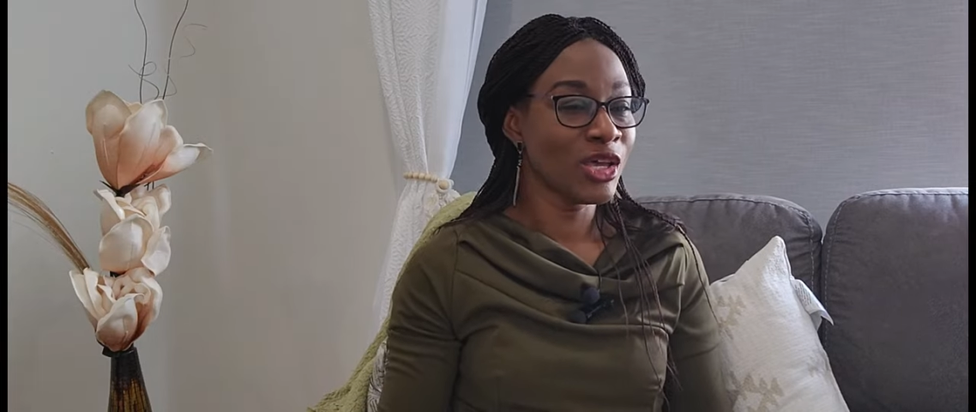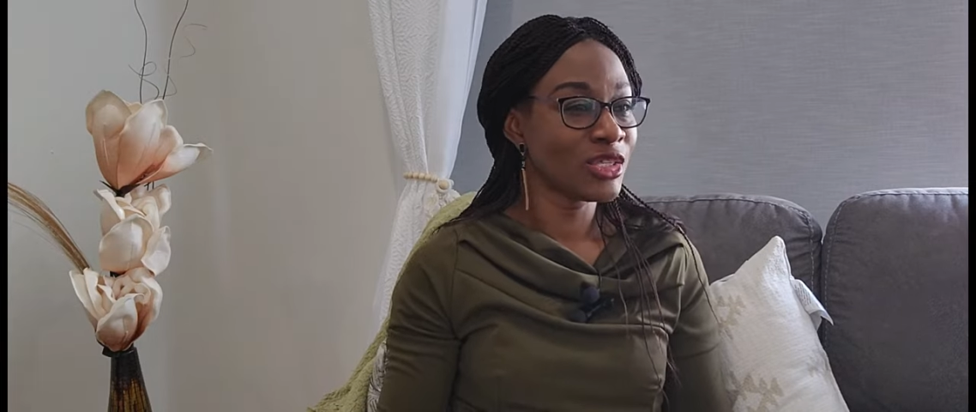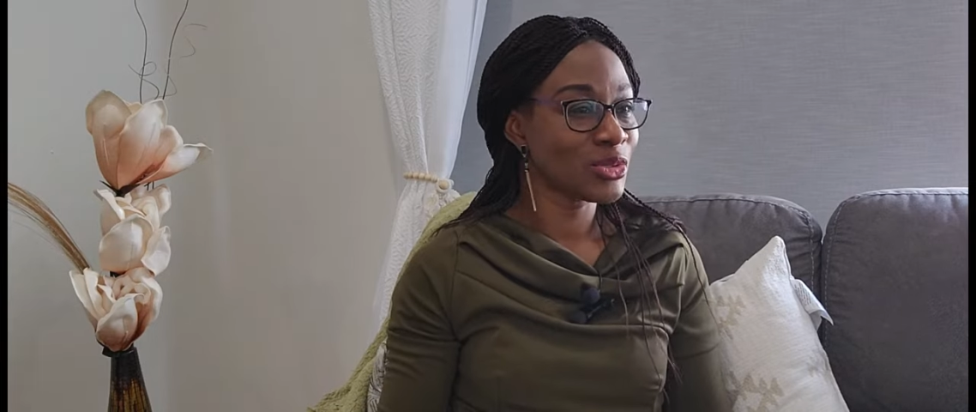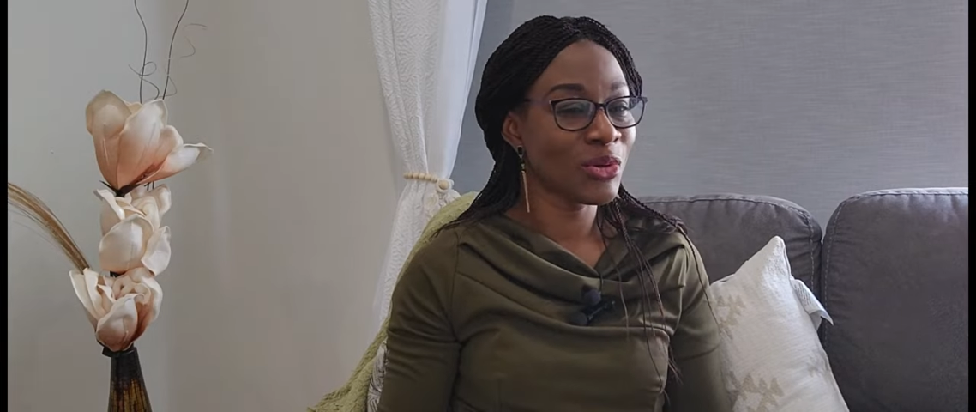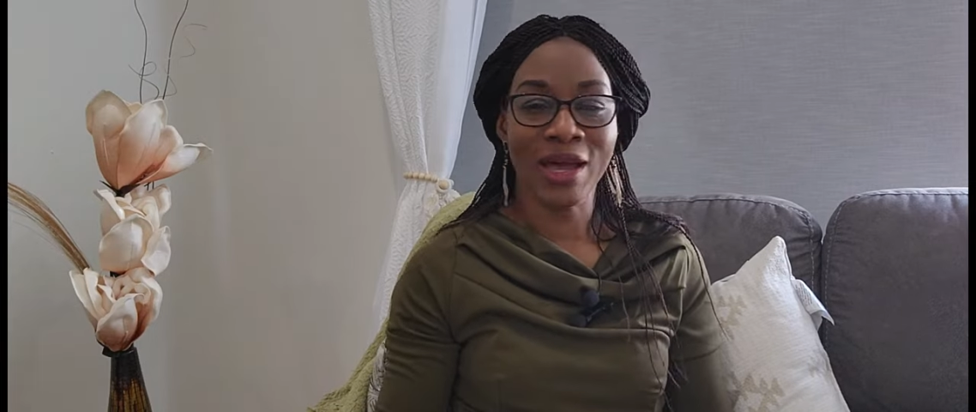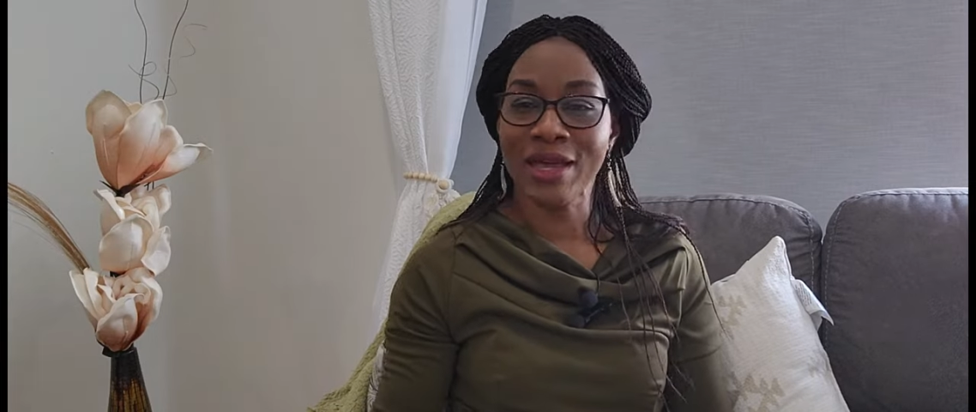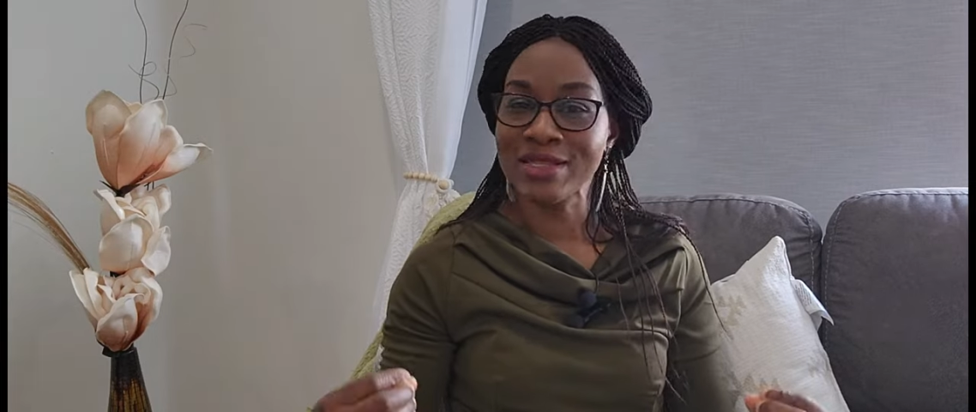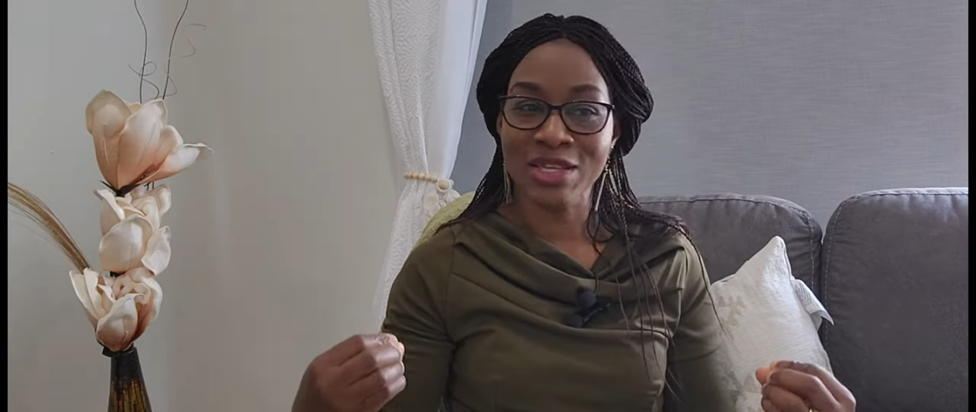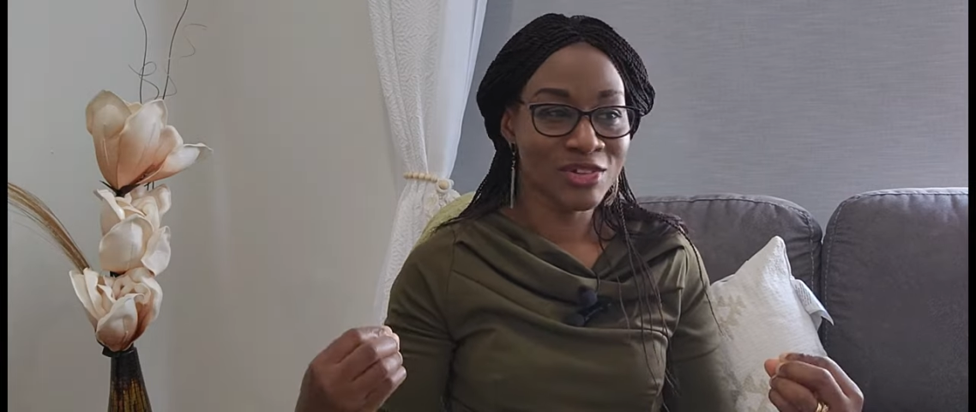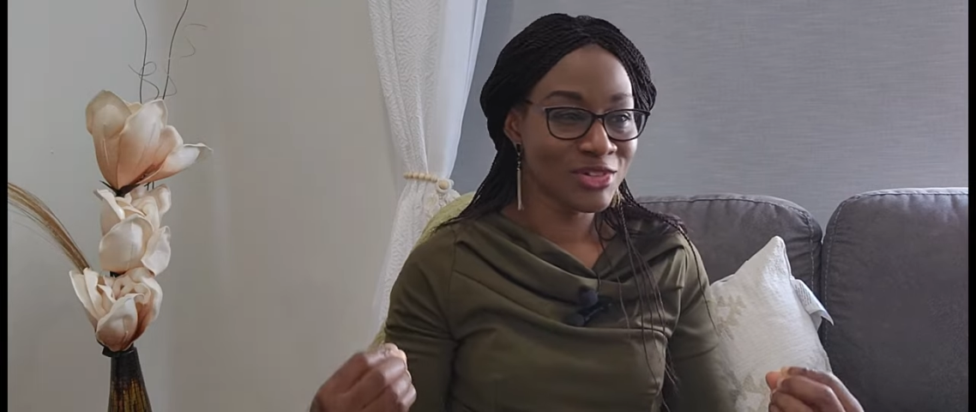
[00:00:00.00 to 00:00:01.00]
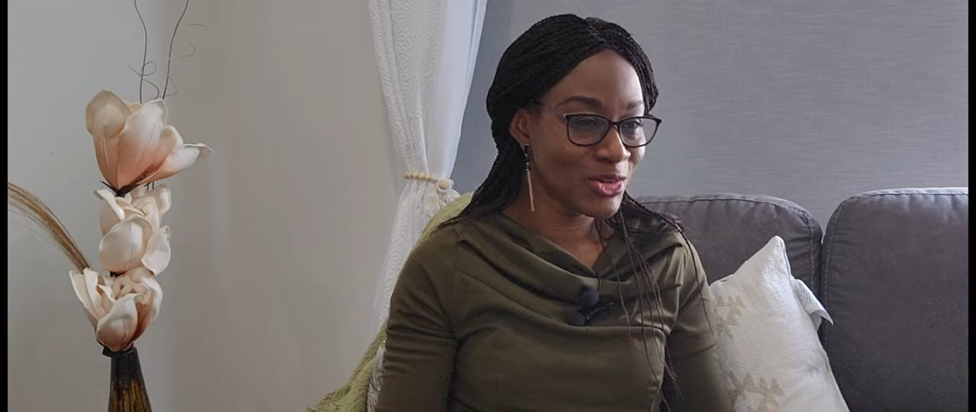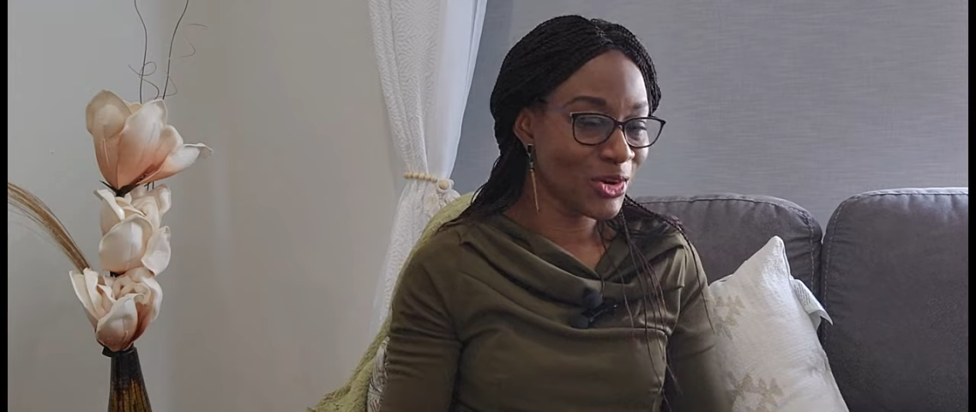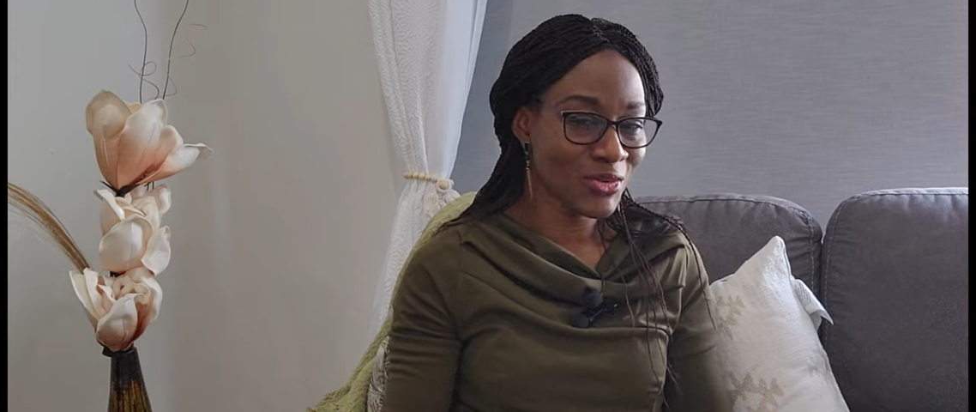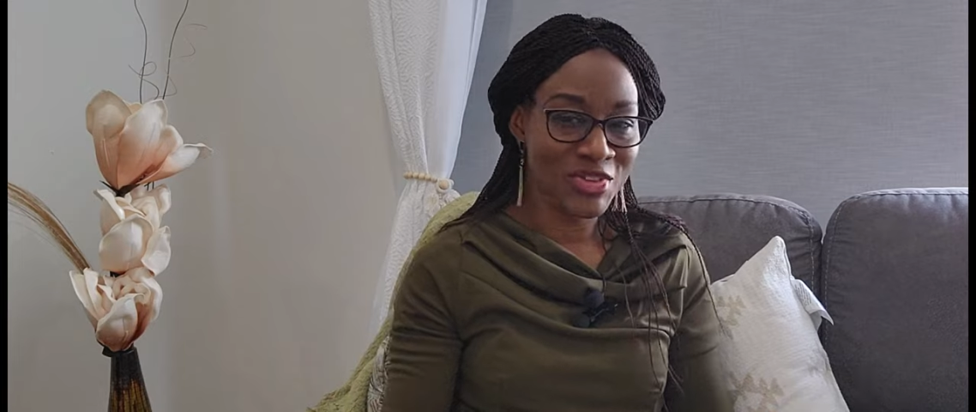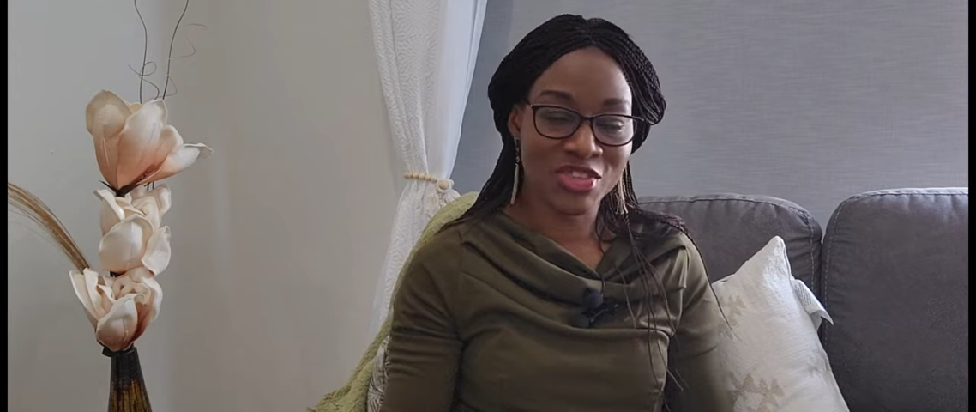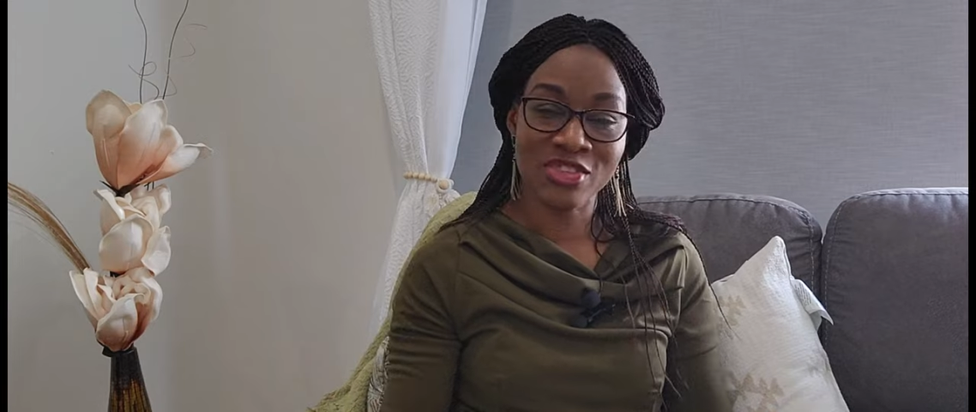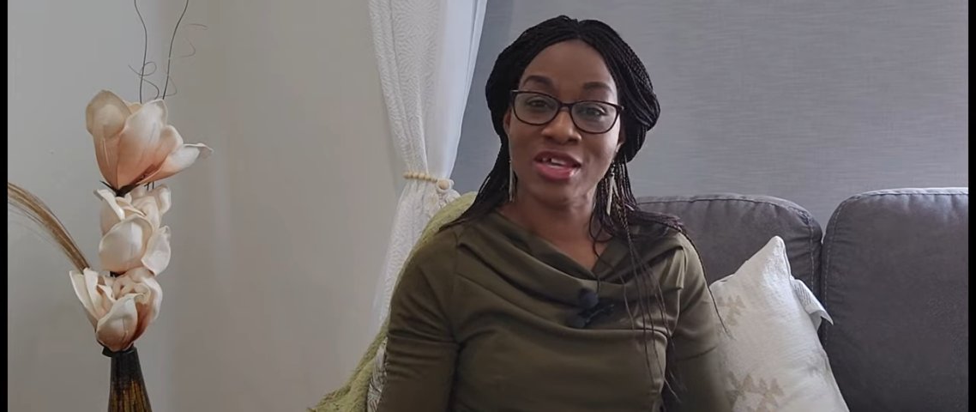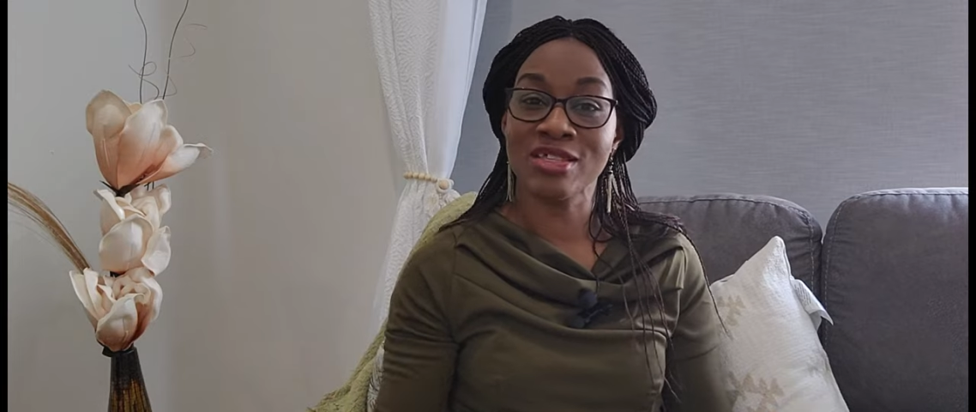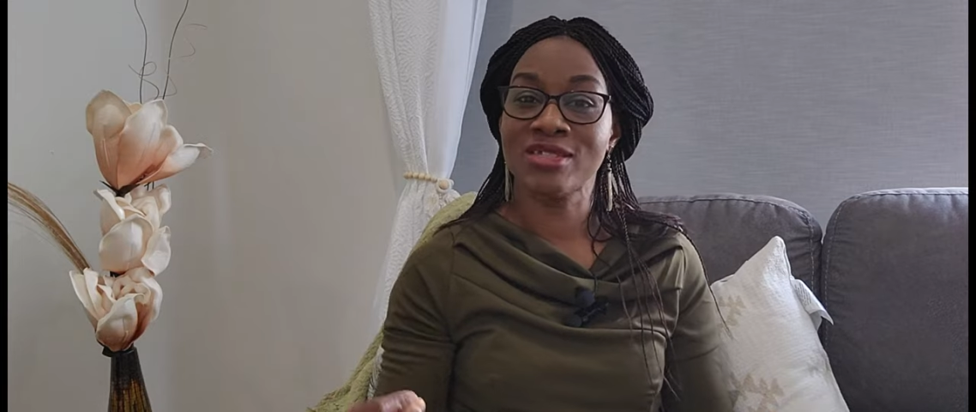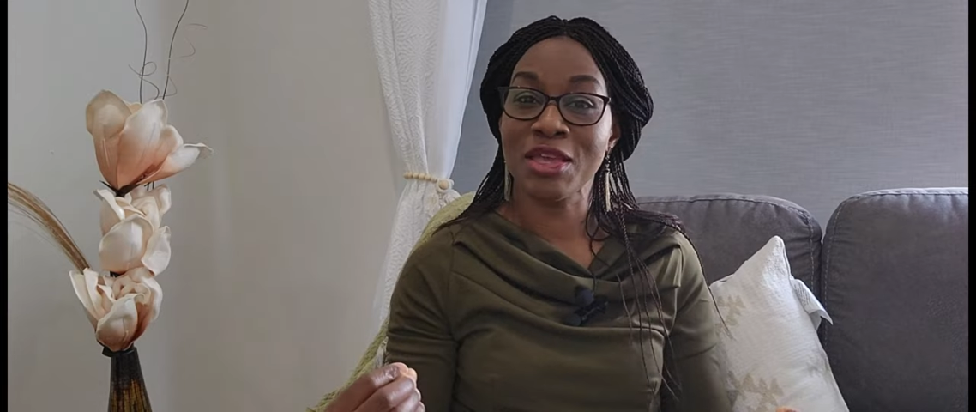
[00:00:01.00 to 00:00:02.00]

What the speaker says: So guys, go research